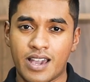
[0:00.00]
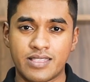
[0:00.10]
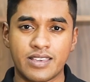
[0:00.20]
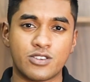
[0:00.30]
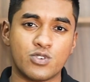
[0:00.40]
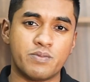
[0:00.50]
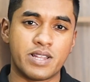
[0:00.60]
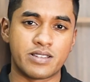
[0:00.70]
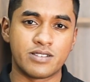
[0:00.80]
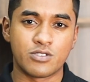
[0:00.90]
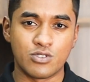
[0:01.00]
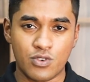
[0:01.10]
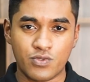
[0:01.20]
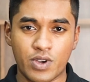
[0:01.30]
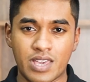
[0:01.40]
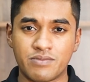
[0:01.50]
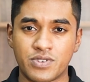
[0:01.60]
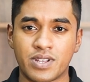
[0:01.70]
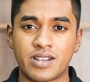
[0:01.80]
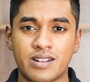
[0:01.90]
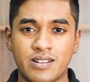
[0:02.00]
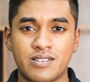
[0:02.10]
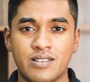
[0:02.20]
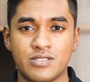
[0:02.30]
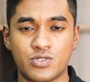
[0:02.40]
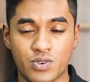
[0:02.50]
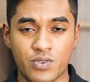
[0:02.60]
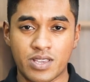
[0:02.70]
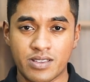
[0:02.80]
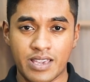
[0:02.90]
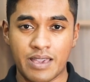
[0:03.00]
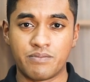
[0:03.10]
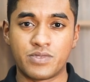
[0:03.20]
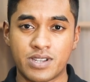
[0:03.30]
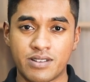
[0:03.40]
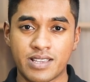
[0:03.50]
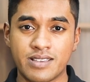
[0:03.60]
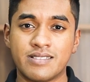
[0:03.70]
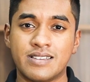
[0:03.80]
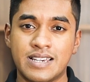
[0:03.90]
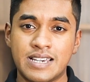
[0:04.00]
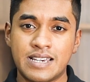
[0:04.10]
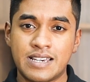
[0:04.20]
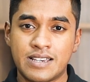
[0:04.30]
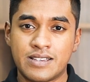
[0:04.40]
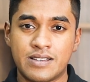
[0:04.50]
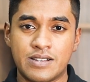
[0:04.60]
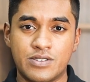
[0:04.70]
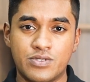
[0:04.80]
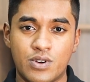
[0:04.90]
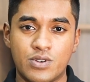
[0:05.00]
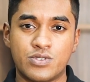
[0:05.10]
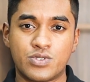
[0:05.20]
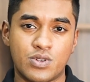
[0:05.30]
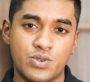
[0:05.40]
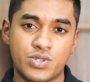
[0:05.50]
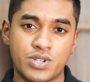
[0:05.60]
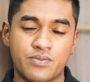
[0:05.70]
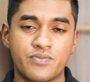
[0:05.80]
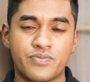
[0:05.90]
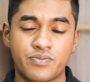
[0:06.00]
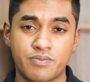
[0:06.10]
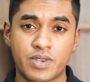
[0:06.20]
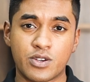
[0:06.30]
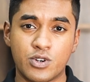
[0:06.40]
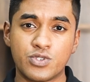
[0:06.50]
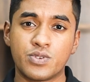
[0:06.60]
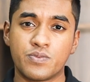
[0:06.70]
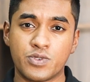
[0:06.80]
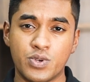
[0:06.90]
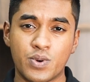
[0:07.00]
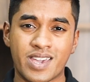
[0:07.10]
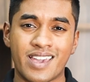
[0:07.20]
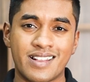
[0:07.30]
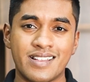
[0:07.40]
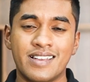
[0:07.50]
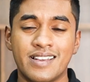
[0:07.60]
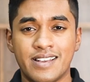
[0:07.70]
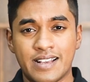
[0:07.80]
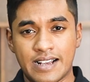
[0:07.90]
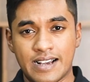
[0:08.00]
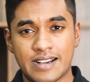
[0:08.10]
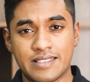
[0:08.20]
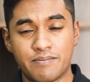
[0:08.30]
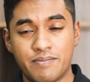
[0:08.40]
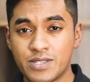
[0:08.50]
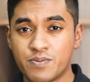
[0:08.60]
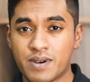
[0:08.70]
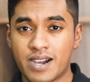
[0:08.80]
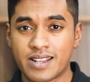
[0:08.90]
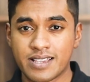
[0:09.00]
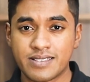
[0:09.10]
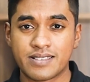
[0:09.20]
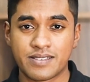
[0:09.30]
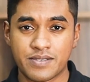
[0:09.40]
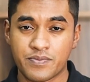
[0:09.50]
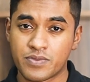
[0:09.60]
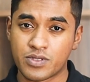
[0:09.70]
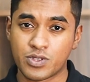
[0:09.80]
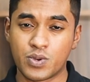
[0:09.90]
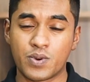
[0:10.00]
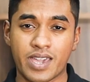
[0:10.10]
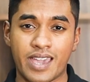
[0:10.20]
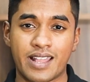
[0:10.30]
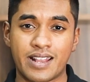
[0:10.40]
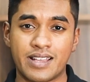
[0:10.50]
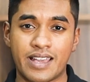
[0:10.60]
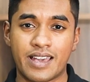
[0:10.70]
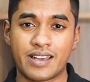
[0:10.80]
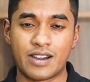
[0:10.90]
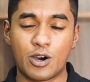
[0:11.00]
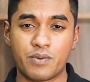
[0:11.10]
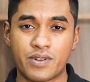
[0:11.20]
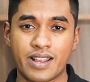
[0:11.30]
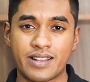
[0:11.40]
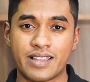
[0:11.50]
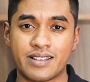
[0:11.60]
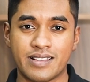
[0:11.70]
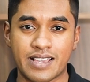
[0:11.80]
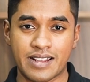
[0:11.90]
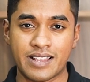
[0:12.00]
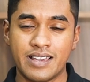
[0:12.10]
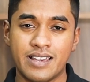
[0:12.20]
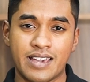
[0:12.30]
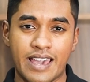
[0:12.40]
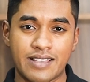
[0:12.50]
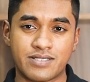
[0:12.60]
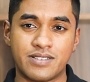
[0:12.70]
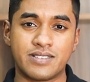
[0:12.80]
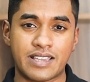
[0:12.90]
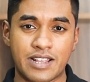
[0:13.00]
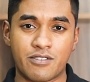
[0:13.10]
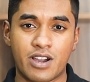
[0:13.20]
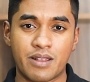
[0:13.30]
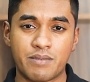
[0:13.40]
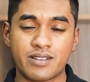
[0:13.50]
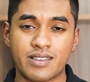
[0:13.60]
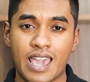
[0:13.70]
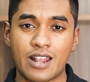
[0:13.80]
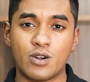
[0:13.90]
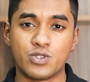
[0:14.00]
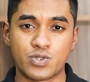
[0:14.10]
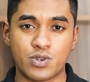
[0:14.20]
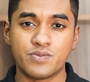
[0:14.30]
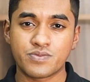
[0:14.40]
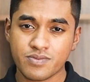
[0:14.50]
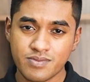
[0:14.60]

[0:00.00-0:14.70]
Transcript: I think you better go for M three hundred sorry M thirty drone solution, because you can uh, the best part is you can operate it in hazardous environment, and also